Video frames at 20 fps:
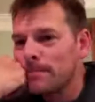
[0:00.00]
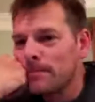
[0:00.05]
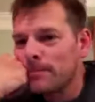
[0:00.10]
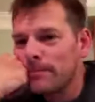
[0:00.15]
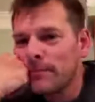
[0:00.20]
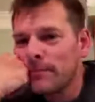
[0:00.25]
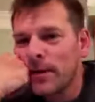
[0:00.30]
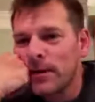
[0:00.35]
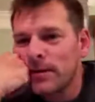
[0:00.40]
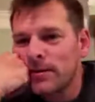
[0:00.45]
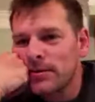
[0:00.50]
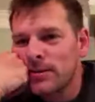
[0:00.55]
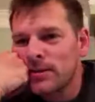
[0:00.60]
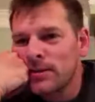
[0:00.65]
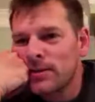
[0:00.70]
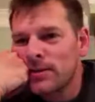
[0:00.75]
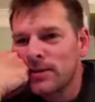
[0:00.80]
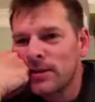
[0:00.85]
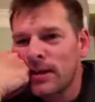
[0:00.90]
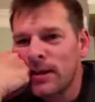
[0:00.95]
But
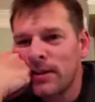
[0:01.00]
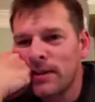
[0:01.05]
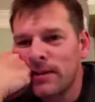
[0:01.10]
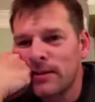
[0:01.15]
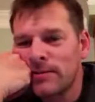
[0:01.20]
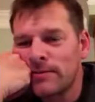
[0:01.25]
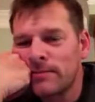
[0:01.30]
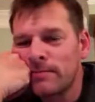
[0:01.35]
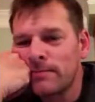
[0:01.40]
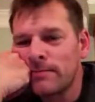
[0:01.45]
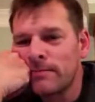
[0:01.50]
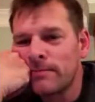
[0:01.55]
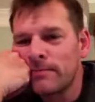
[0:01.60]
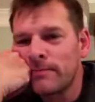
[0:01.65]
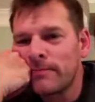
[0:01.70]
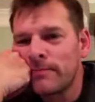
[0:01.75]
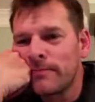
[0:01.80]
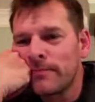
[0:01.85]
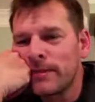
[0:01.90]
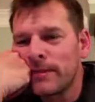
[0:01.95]
just
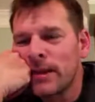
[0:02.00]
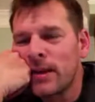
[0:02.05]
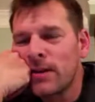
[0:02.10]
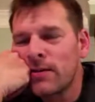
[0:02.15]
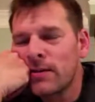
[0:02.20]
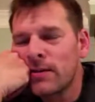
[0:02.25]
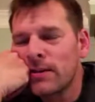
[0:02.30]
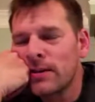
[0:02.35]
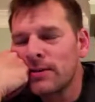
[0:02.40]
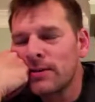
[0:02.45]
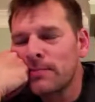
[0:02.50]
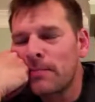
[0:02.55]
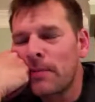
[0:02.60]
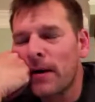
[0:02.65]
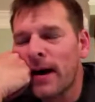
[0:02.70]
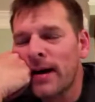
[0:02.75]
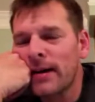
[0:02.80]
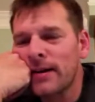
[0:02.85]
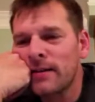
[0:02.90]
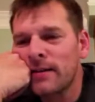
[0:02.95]
hearing these
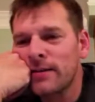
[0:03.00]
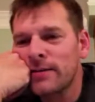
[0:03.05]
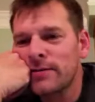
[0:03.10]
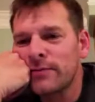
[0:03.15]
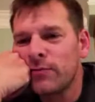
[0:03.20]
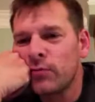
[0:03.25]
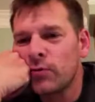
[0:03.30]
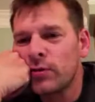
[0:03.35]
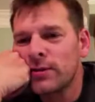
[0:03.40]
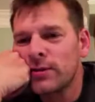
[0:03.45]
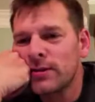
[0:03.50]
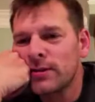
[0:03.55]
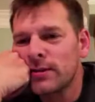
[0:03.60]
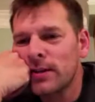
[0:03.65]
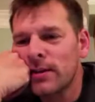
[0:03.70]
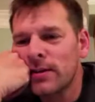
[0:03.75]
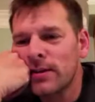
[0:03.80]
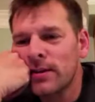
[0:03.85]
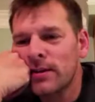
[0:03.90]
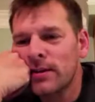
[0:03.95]
bodiless voices,
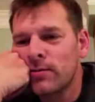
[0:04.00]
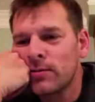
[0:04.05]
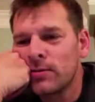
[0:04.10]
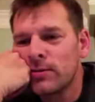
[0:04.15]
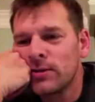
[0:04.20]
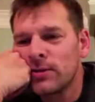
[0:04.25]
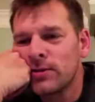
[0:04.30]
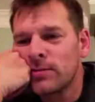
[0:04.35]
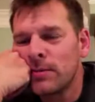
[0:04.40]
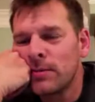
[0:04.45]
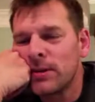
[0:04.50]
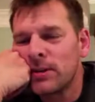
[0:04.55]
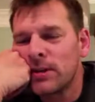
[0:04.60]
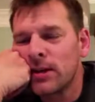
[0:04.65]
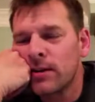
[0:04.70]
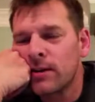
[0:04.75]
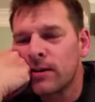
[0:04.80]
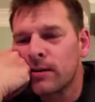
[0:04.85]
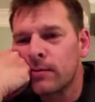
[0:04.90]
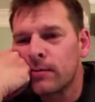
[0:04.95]
I think would just be
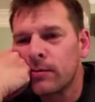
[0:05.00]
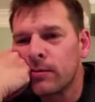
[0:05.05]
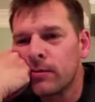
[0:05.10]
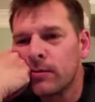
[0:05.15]
terrible.